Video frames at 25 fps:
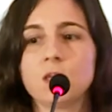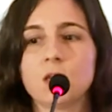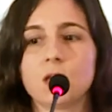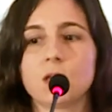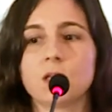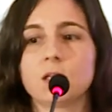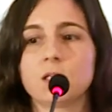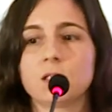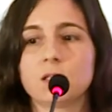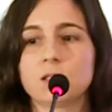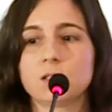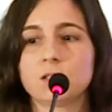
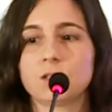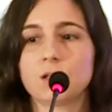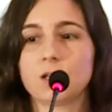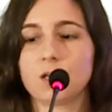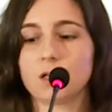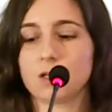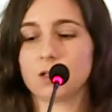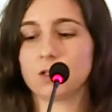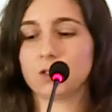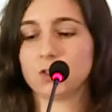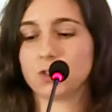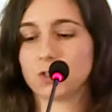And
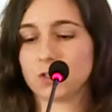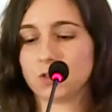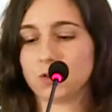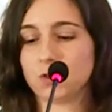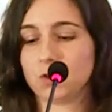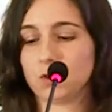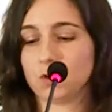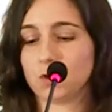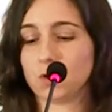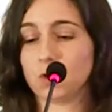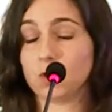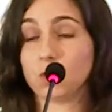
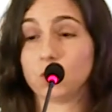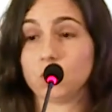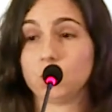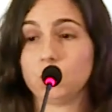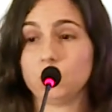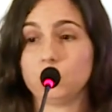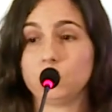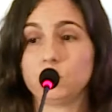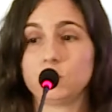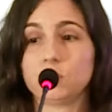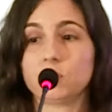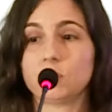just to
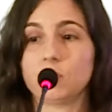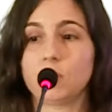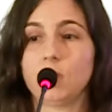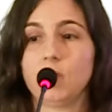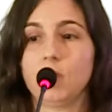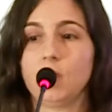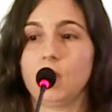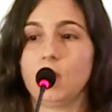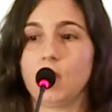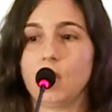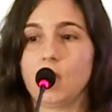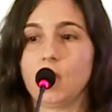conclude,
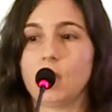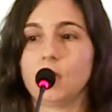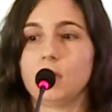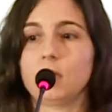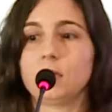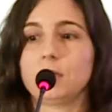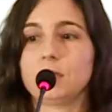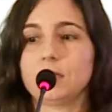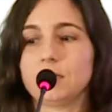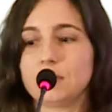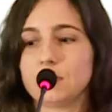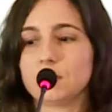
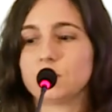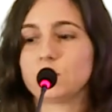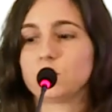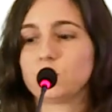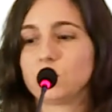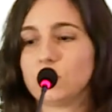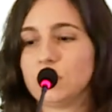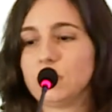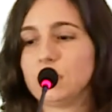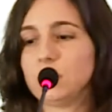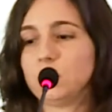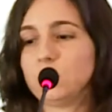it
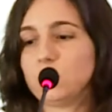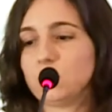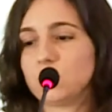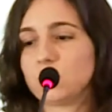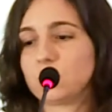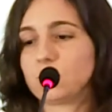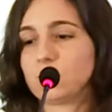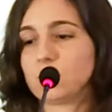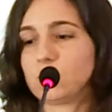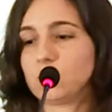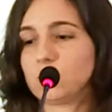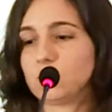is really
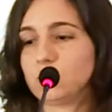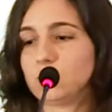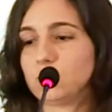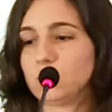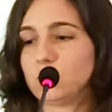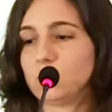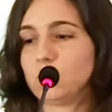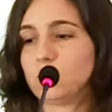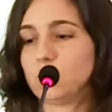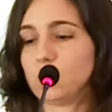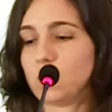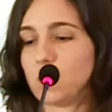useful
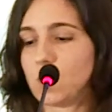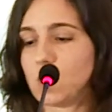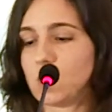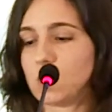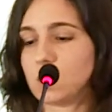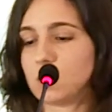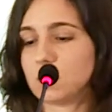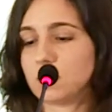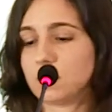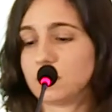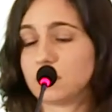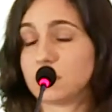to
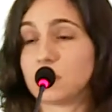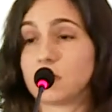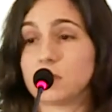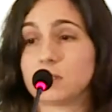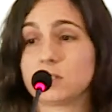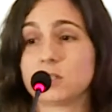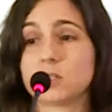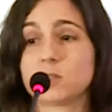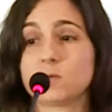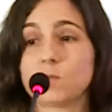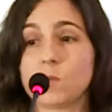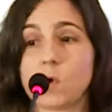
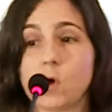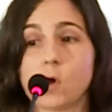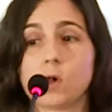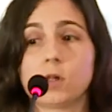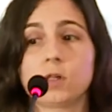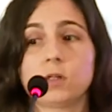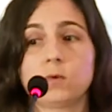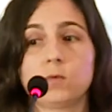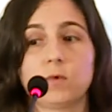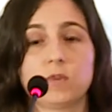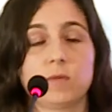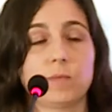start
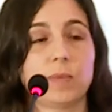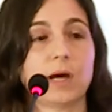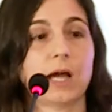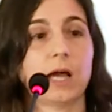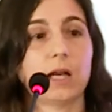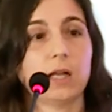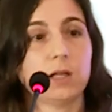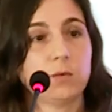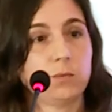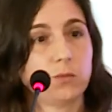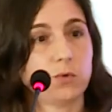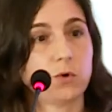small with
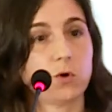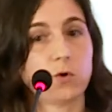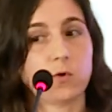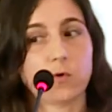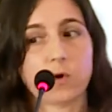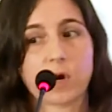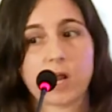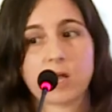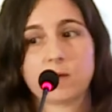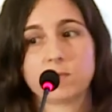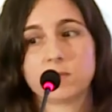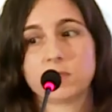pilot
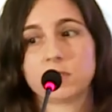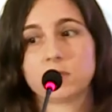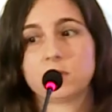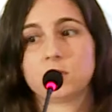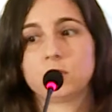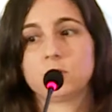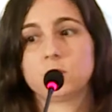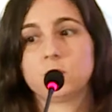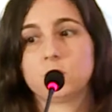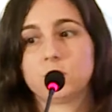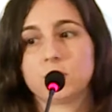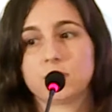
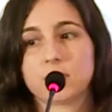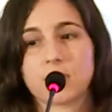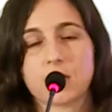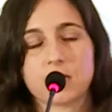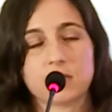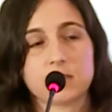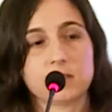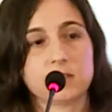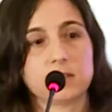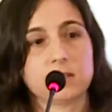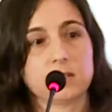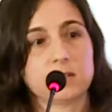programs, to
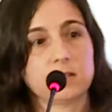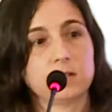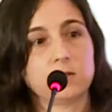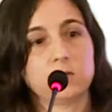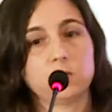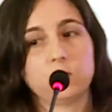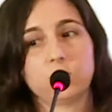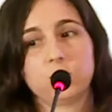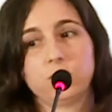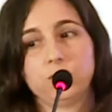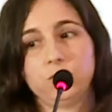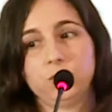
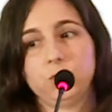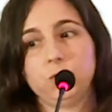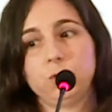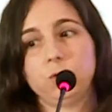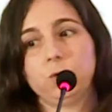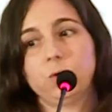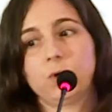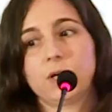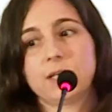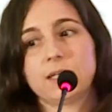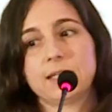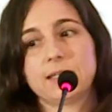test, to
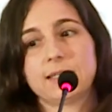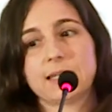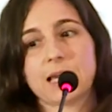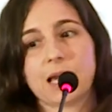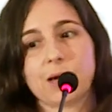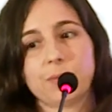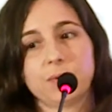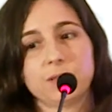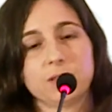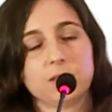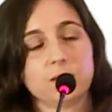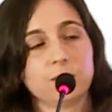review and
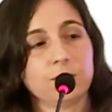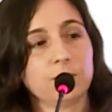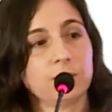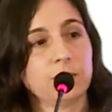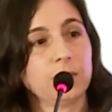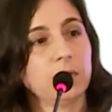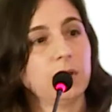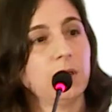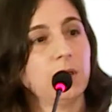adapt them,